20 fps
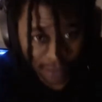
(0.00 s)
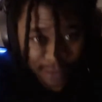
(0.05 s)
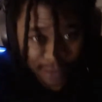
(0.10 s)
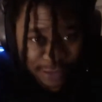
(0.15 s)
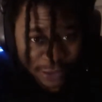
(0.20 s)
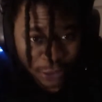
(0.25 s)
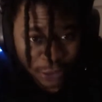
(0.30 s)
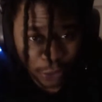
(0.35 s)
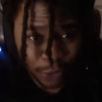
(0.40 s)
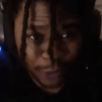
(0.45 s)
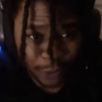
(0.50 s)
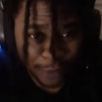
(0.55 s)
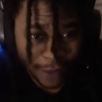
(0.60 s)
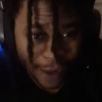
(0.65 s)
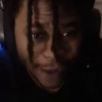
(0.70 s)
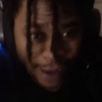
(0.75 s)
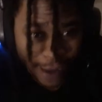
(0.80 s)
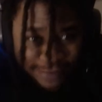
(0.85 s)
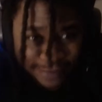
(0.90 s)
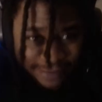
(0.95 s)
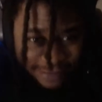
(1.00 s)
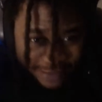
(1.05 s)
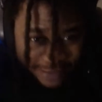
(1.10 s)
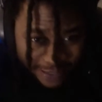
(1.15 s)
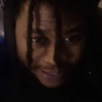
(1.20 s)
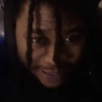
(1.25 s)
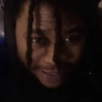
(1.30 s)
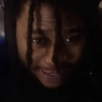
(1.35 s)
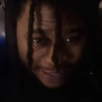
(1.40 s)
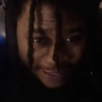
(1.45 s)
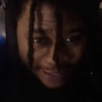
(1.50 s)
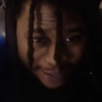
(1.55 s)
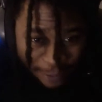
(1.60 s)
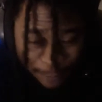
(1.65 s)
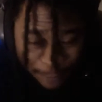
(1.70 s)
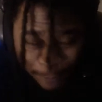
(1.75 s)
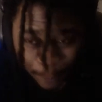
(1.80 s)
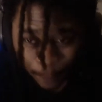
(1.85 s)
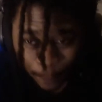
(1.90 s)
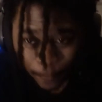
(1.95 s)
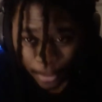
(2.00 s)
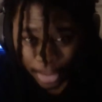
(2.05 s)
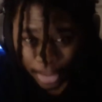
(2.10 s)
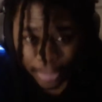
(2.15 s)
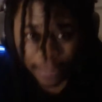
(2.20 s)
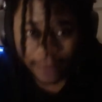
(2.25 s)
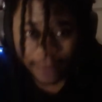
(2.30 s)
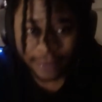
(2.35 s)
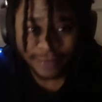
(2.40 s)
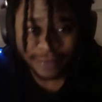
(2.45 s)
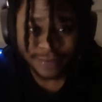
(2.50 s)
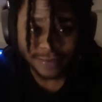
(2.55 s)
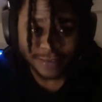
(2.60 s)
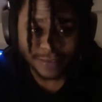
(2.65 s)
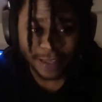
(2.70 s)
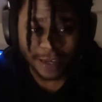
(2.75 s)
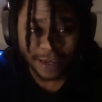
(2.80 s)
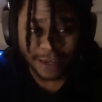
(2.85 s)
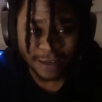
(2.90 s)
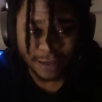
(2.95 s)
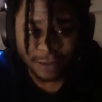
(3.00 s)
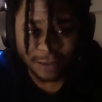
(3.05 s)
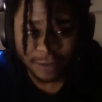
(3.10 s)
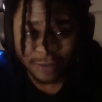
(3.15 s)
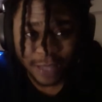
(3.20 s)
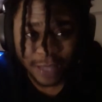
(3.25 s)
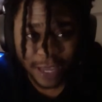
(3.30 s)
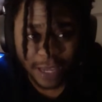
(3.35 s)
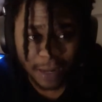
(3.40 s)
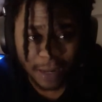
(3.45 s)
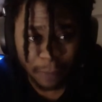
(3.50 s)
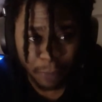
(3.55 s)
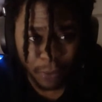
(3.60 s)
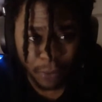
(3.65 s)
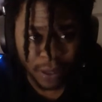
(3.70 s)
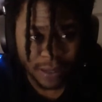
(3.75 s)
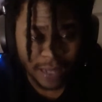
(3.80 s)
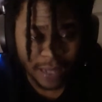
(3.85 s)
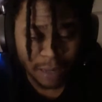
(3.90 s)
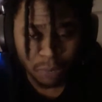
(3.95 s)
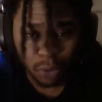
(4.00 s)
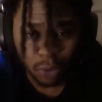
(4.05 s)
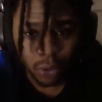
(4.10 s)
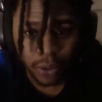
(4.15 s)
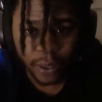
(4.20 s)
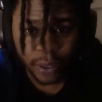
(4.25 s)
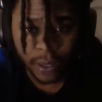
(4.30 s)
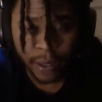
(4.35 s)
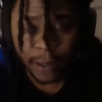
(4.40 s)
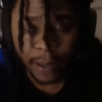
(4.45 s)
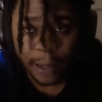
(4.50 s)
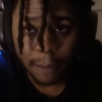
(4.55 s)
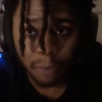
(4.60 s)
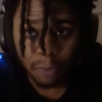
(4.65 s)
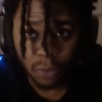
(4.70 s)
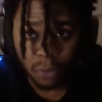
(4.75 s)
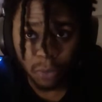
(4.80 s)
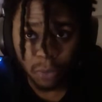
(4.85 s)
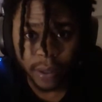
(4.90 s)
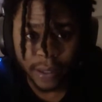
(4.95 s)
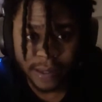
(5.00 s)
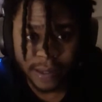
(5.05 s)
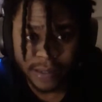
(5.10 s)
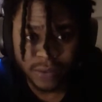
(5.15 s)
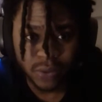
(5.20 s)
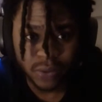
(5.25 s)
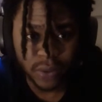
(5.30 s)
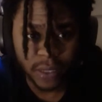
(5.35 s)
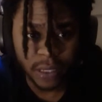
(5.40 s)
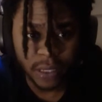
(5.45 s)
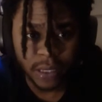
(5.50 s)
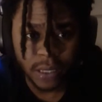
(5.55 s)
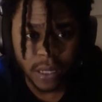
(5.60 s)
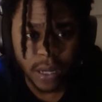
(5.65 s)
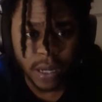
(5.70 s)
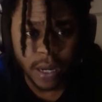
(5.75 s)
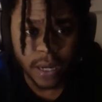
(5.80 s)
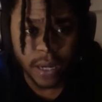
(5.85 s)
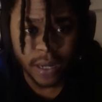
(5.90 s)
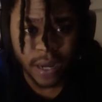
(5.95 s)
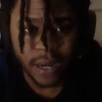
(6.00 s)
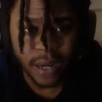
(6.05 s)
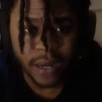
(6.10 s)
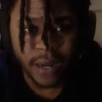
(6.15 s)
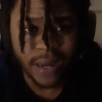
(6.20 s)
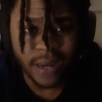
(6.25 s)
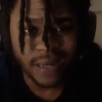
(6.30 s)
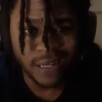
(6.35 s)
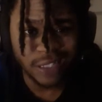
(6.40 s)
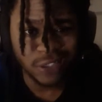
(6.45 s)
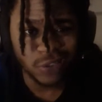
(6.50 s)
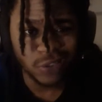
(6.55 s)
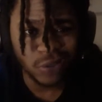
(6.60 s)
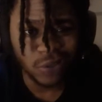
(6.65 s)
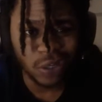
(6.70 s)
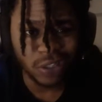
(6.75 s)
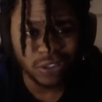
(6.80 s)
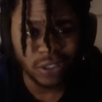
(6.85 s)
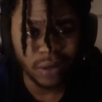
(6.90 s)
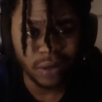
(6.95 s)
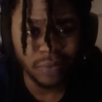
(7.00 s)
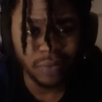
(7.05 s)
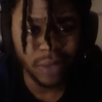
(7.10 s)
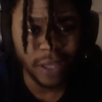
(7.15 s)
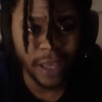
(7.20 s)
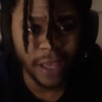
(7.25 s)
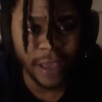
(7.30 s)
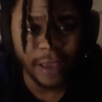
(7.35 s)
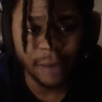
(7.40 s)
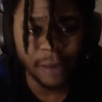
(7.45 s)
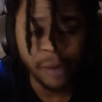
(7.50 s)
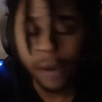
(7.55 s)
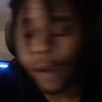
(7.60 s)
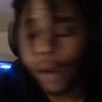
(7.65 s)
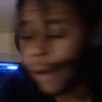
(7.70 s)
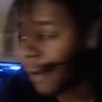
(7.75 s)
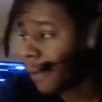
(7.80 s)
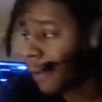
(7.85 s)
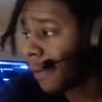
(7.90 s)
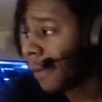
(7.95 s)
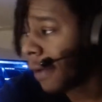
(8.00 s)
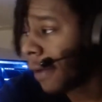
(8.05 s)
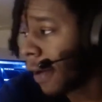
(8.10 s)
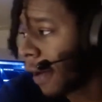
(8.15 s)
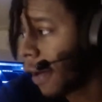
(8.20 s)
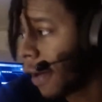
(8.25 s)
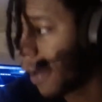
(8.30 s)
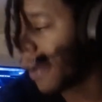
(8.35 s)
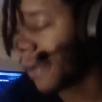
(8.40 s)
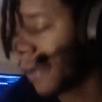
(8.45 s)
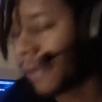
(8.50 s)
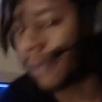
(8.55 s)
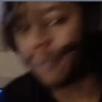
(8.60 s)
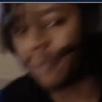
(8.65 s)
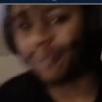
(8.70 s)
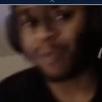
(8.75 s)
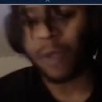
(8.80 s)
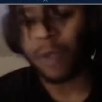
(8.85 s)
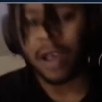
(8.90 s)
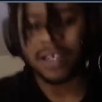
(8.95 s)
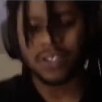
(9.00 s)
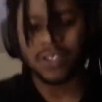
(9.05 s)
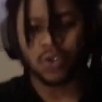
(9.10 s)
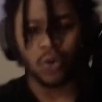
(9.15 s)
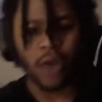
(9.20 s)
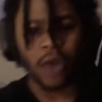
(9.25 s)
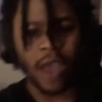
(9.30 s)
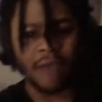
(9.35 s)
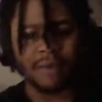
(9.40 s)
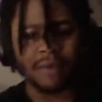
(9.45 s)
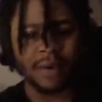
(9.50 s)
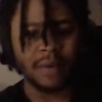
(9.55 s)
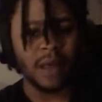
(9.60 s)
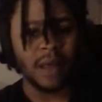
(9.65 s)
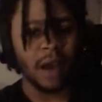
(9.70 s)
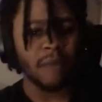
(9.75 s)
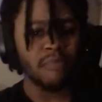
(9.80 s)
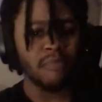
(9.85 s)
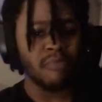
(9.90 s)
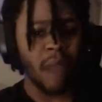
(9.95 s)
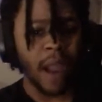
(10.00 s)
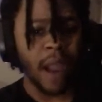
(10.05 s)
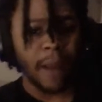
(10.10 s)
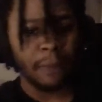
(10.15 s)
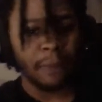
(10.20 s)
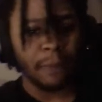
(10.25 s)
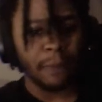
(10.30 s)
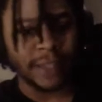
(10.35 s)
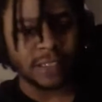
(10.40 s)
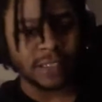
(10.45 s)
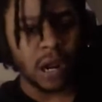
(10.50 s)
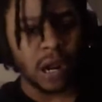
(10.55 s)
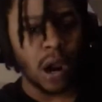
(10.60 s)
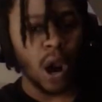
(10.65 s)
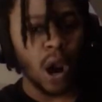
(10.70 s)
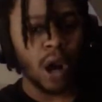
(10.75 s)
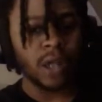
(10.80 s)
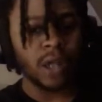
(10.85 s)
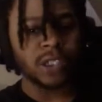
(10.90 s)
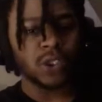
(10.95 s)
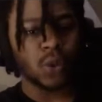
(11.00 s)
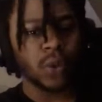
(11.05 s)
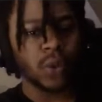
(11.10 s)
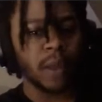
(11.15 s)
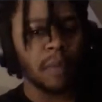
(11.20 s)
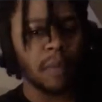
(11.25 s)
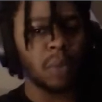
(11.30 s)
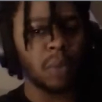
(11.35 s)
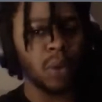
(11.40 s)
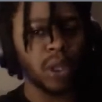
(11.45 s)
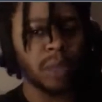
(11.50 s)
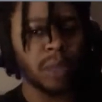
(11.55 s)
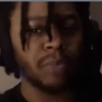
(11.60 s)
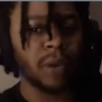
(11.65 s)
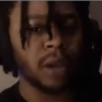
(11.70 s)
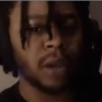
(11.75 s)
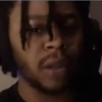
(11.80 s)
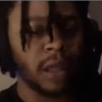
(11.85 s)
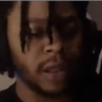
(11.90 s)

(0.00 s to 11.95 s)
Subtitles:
So I just think like they could have put a lot more into the initial launch of the game. I still have it now. My complaints aren't solely about multiplayer.